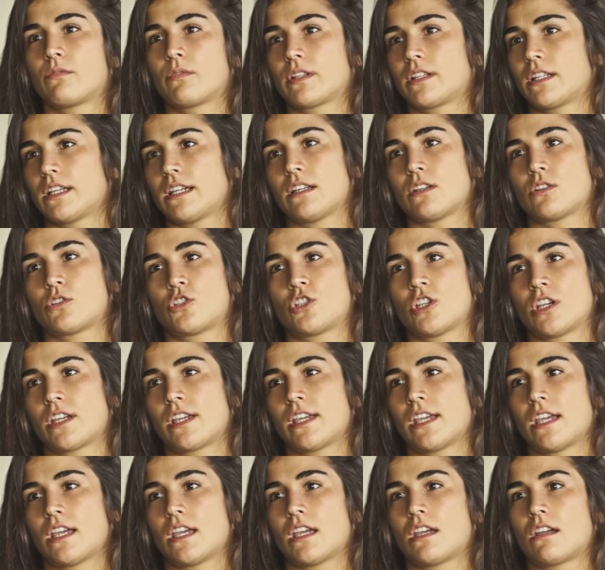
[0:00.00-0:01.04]
with like
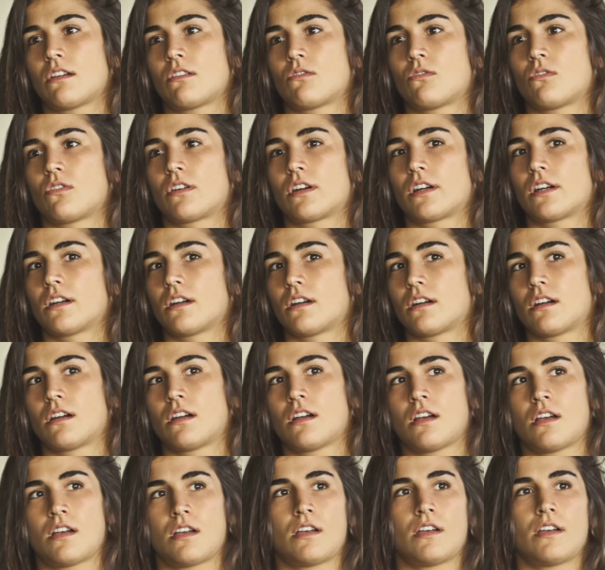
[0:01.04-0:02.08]
chicken or
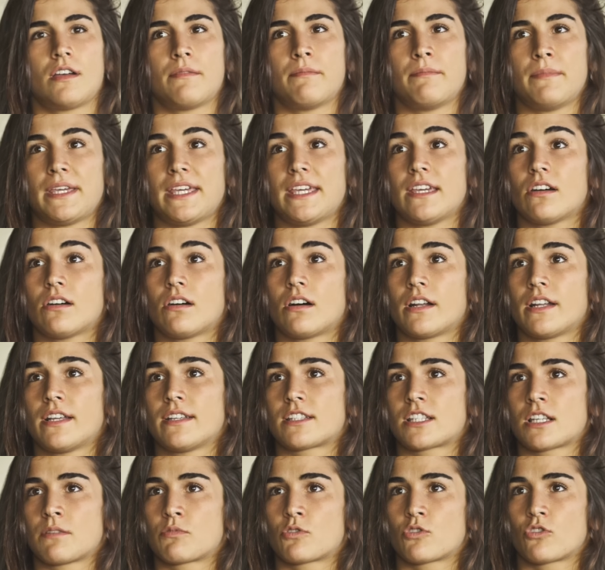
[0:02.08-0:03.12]
meat on it,
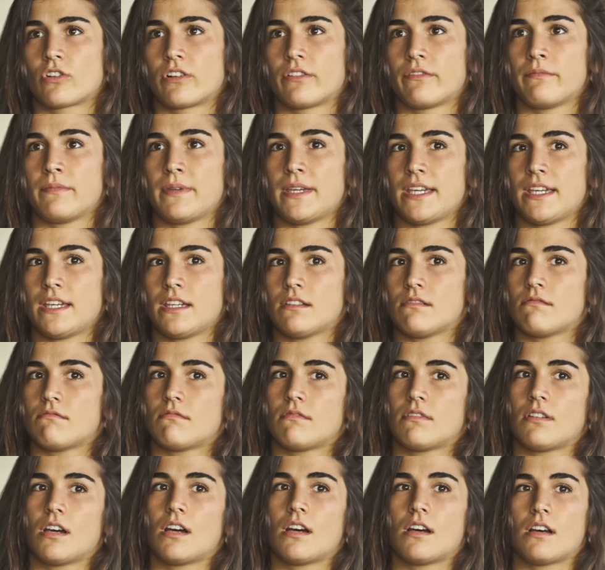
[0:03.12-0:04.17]
some sort of meat.
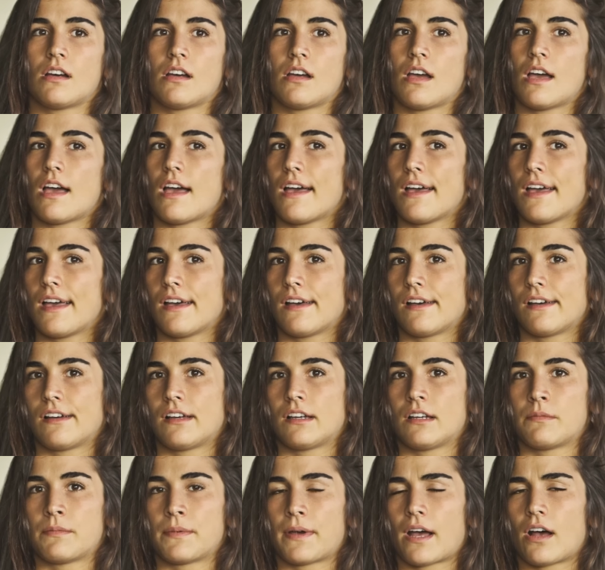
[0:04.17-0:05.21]

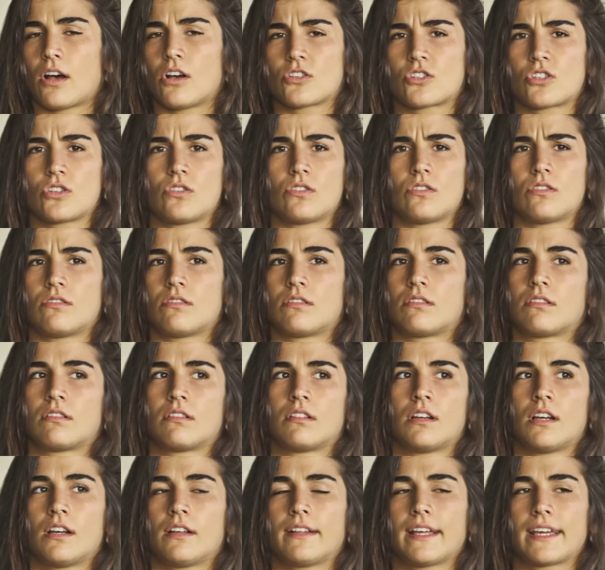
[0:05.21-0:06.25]
I also,
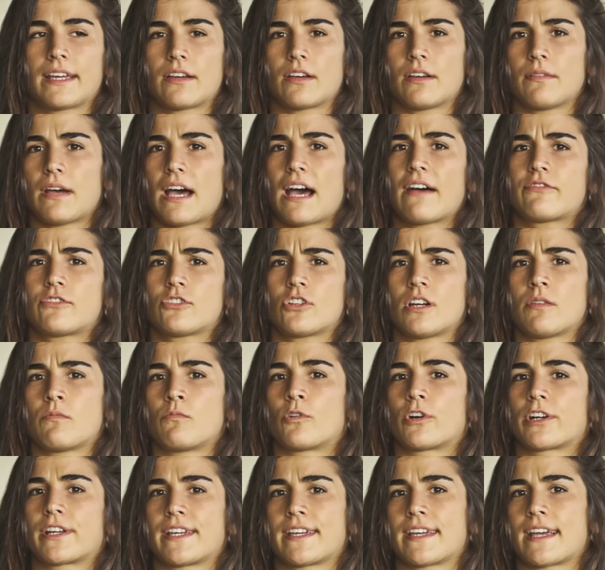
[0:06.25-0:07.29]
like, after I'm
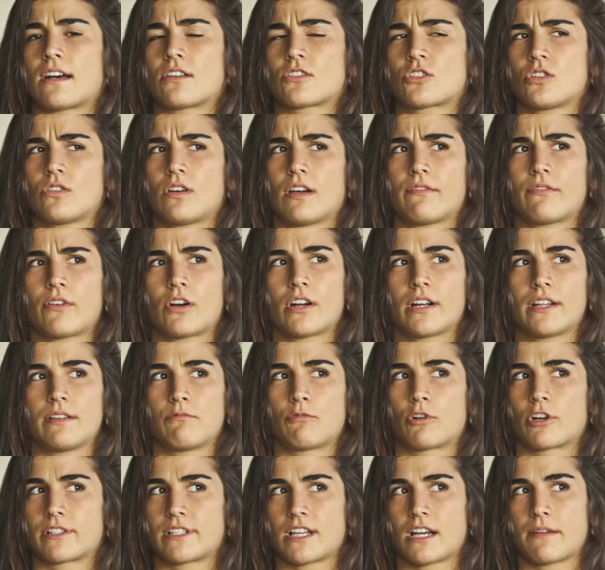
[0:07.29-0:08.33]
working out, so I've already
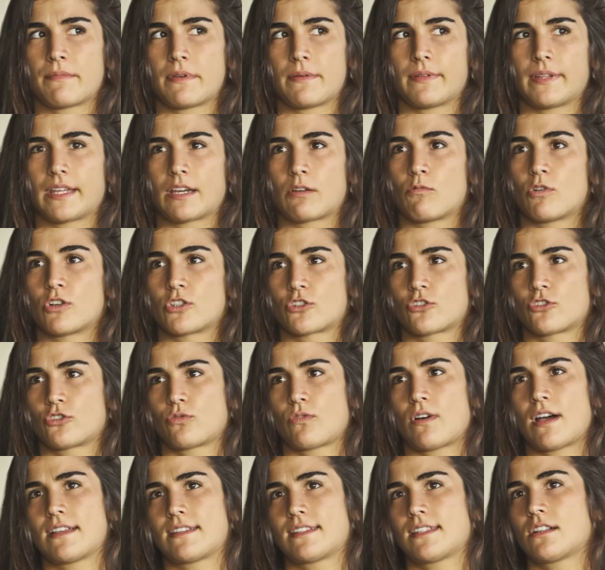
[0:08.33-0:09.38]
worked out maybe like once or
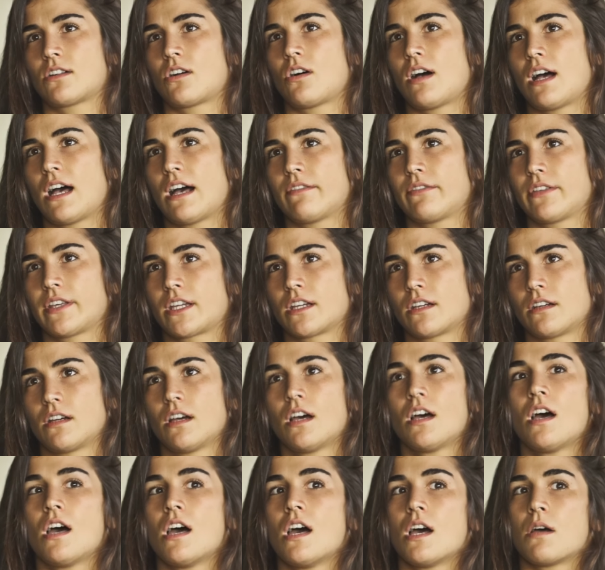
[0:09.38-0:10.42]
twice, and I'll have like a
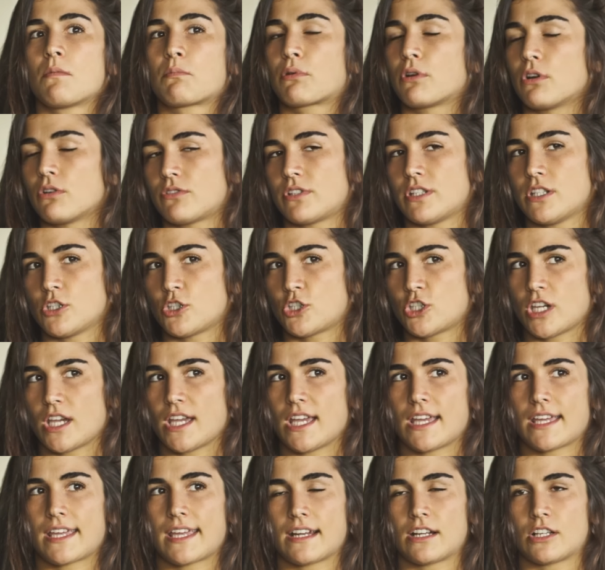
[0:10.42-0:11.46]
protein
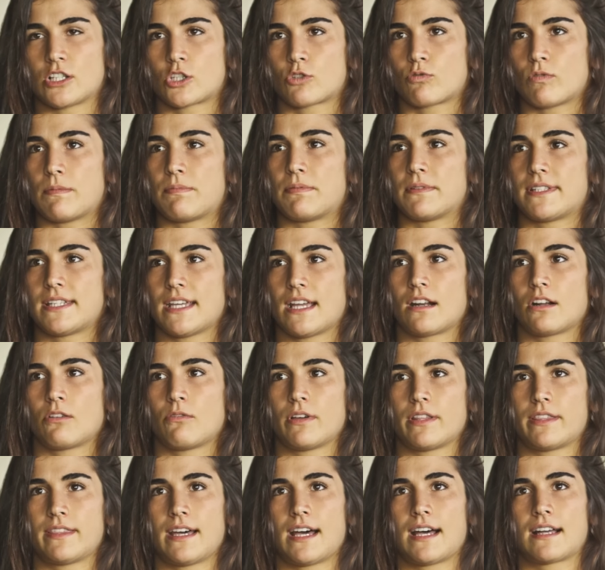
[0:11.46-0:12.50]
shake and a sweet potato
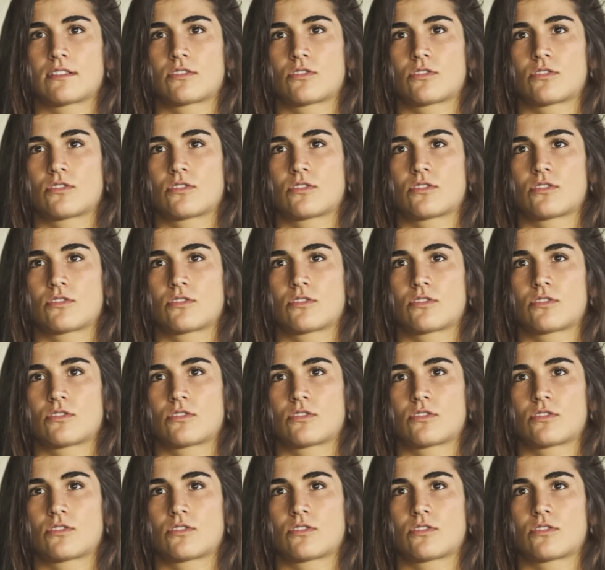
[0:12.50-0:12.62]
with that.